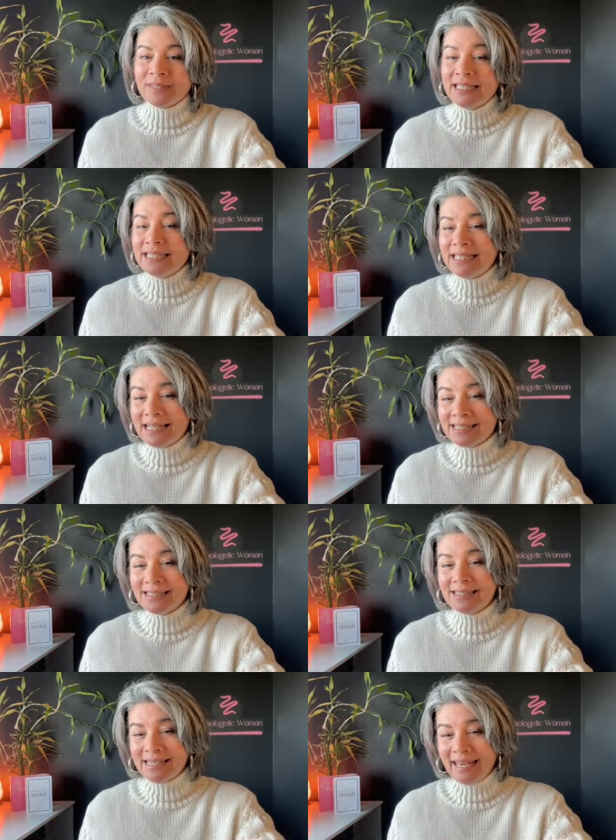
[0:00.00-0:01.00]
it
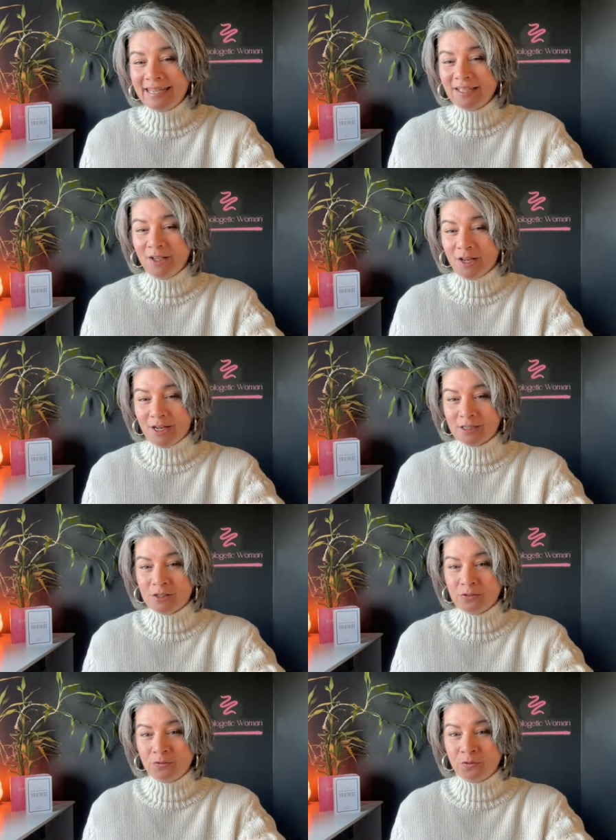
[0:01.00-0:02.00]
doesn't take a
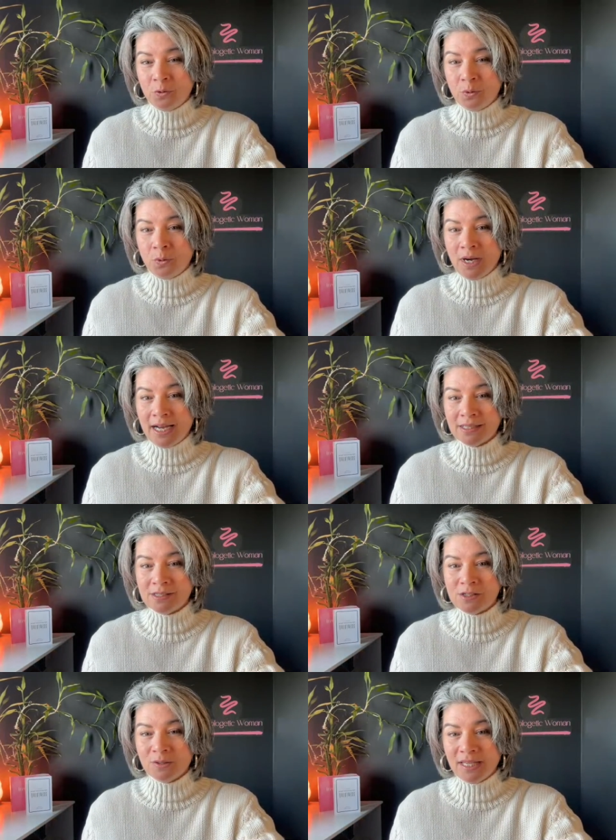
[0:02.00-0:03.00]
lot for
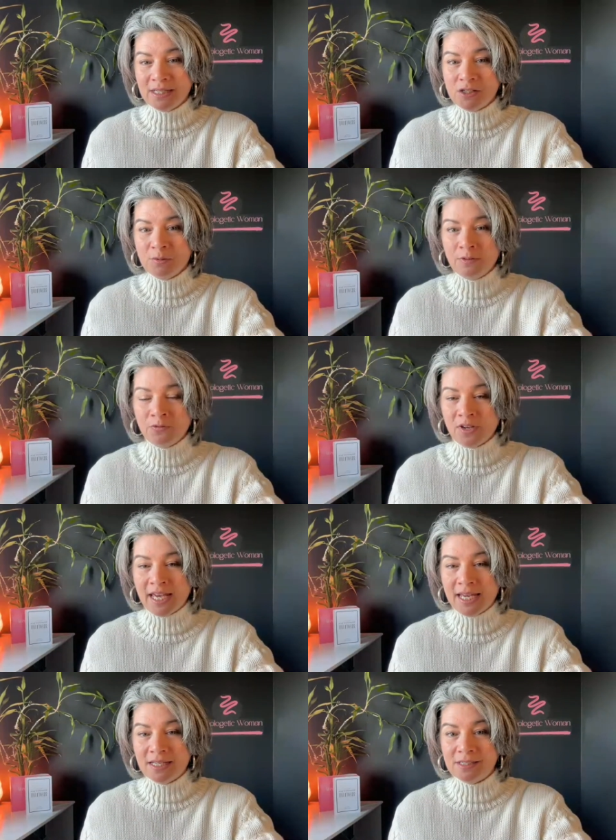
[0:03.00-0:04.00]
us to get to a
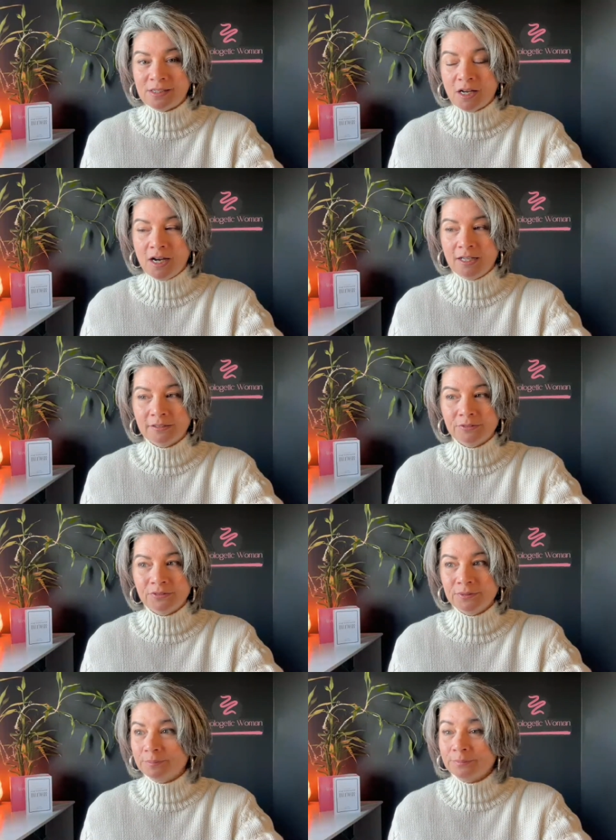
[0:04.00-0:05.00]
phase of
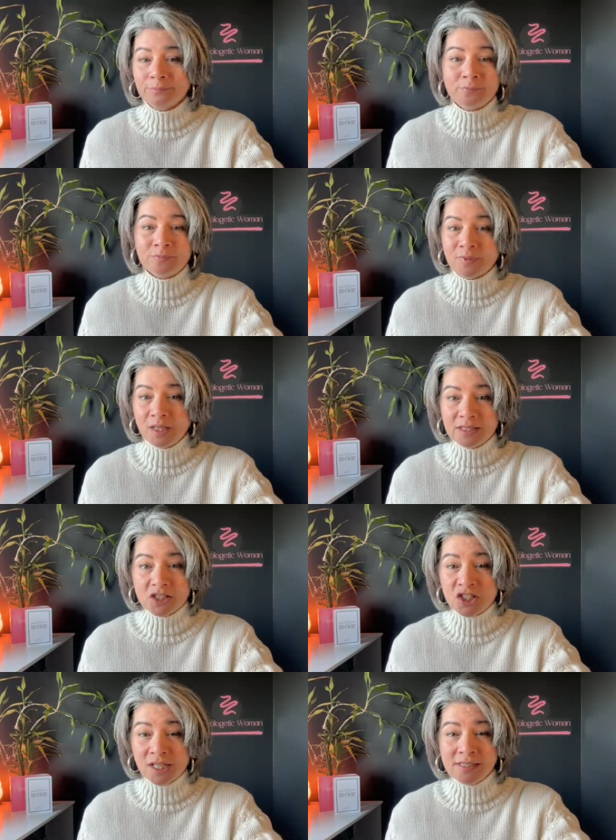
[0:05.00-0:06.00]

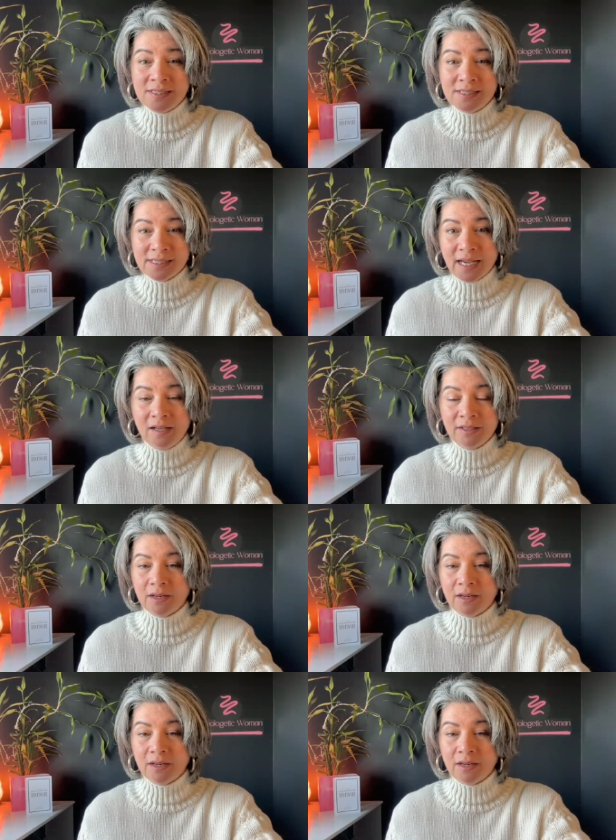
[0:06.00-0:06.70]
shutting down